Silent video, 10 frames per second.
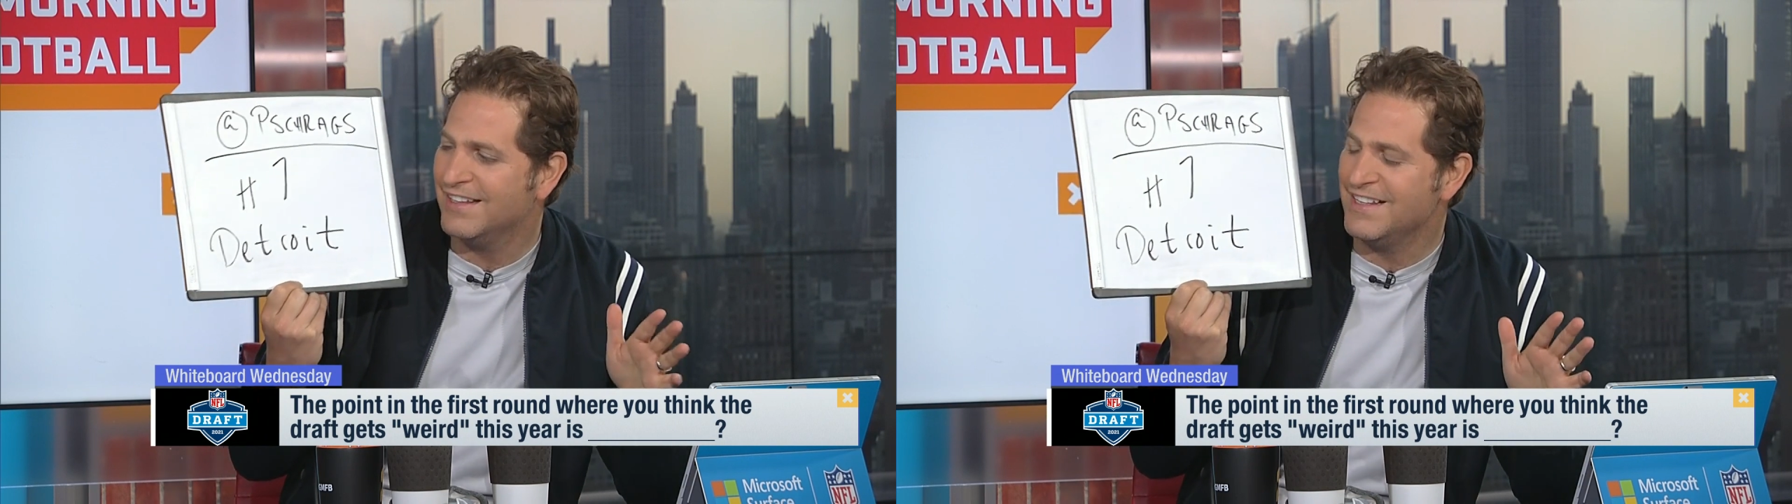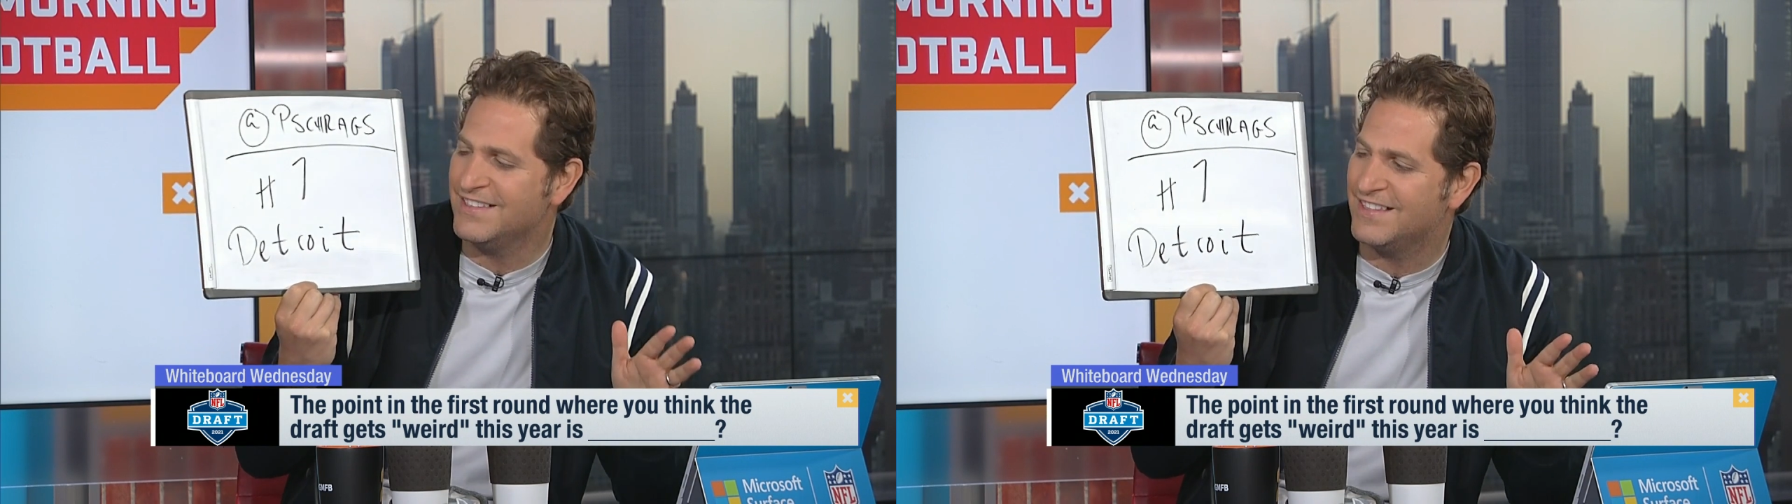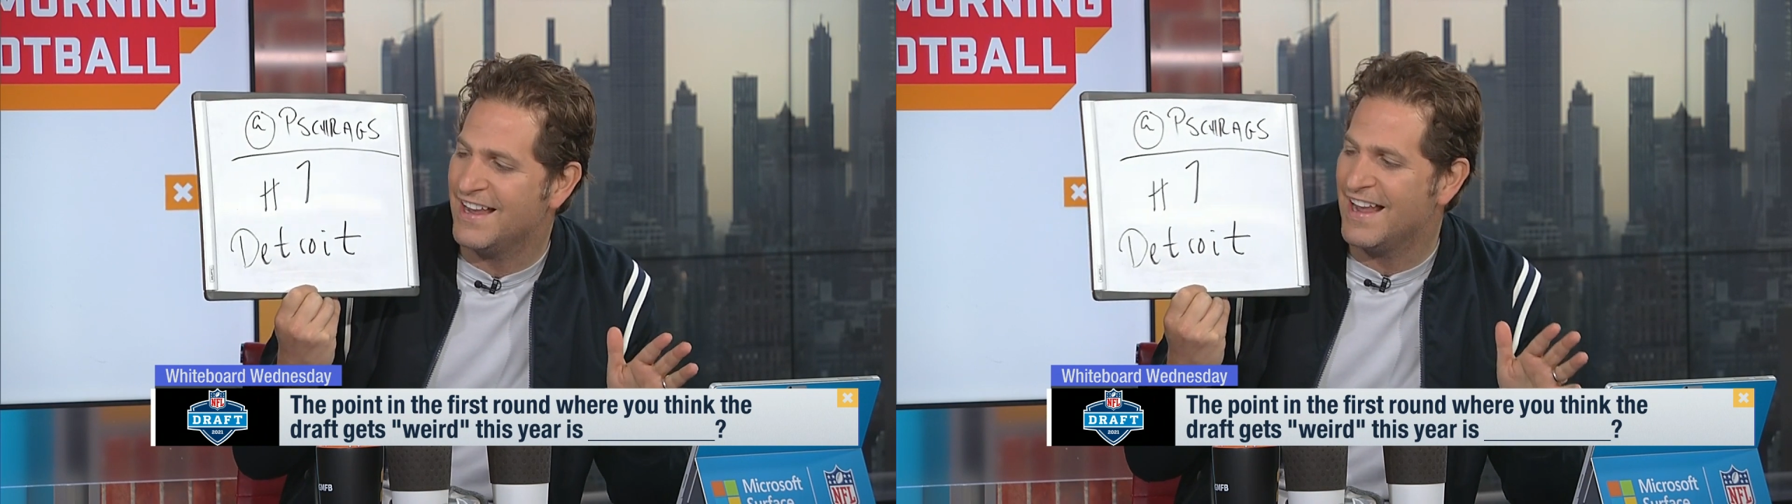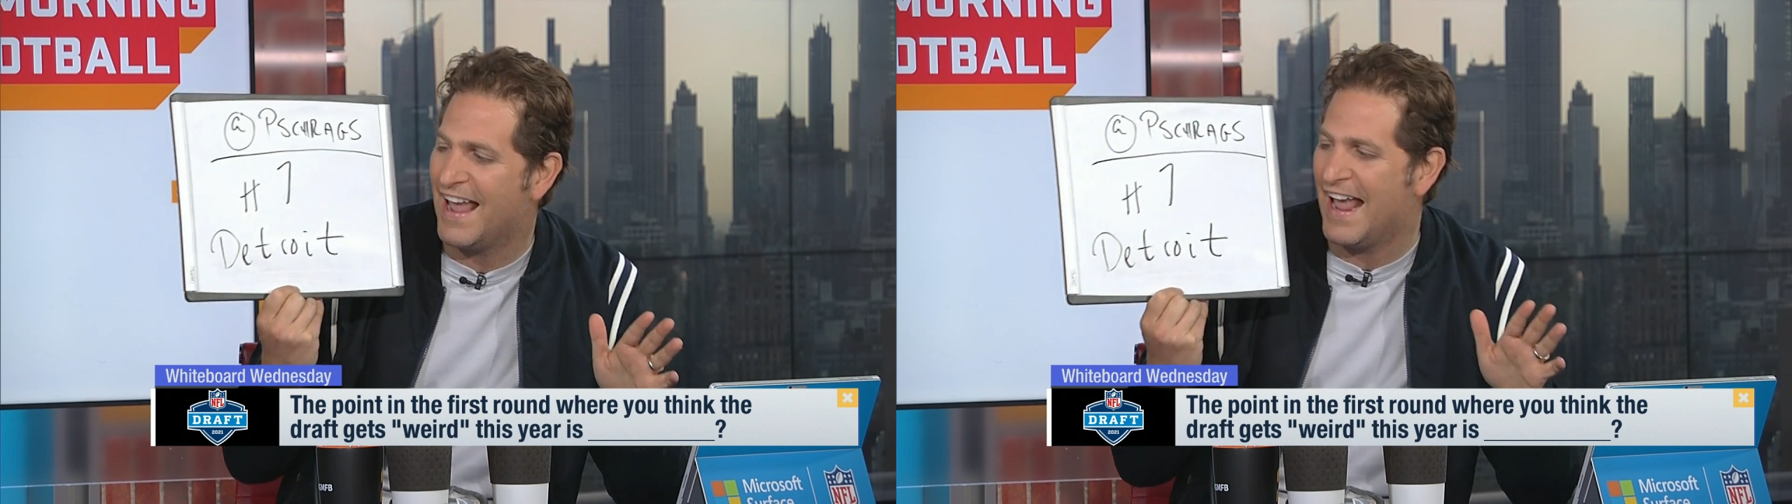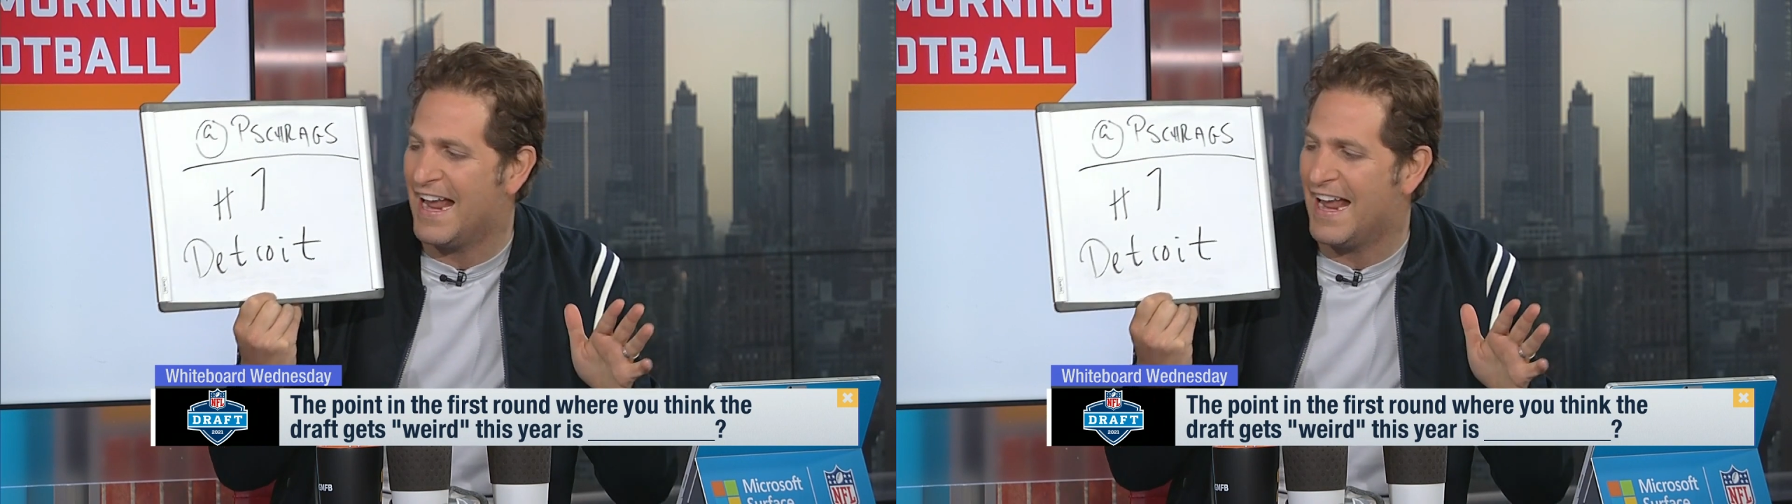let's say,